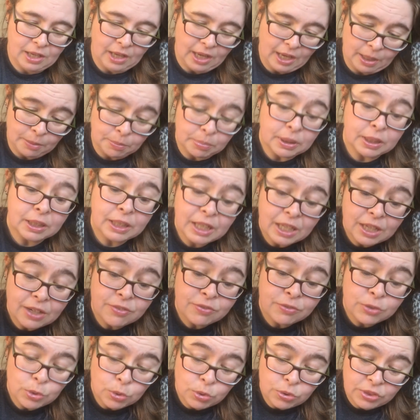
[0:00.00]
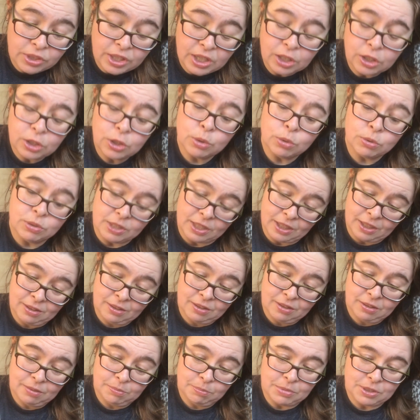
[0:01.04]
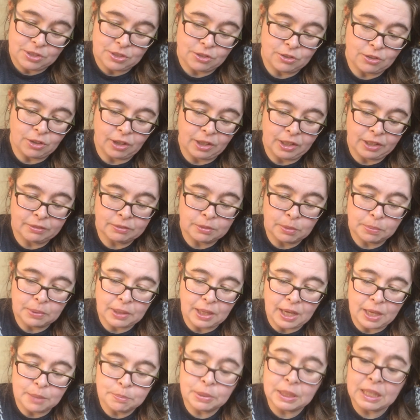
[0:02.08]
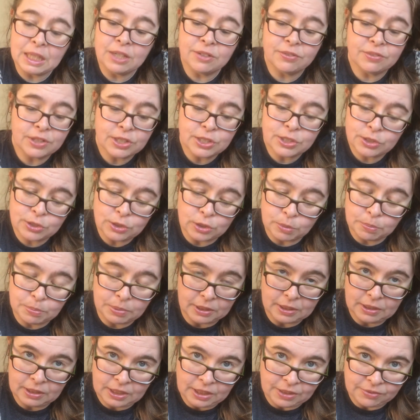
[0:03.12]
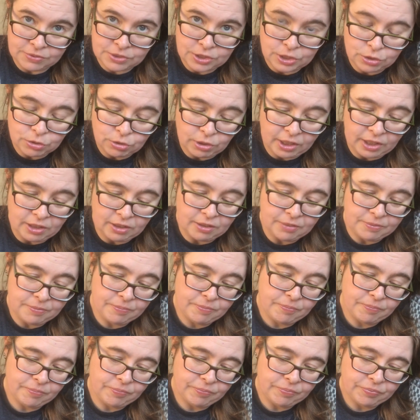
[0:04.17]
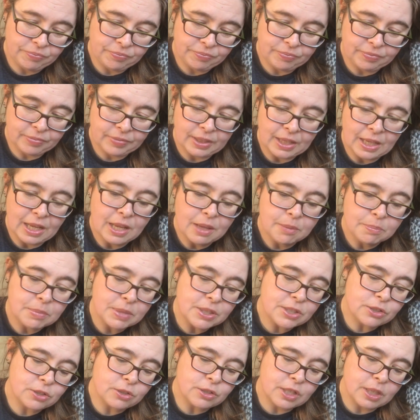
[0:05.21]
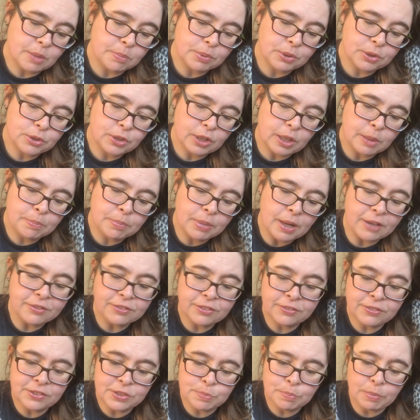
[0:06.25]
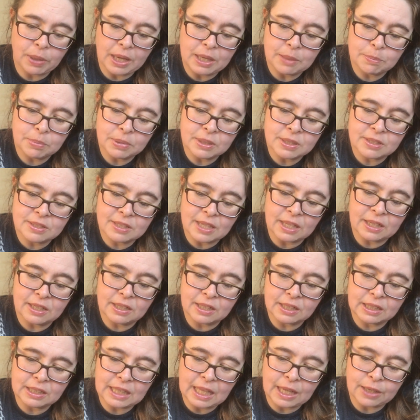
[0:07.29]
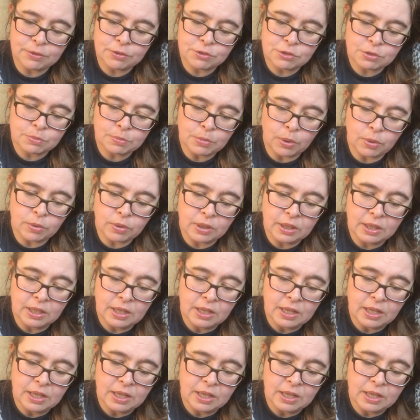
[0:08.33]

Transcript: "I believe you think you did," Mr. Darling replied, "but even a serpent leaves a trail." Mr. Tippler took a puff of his pipe and said in a cloud of smoke,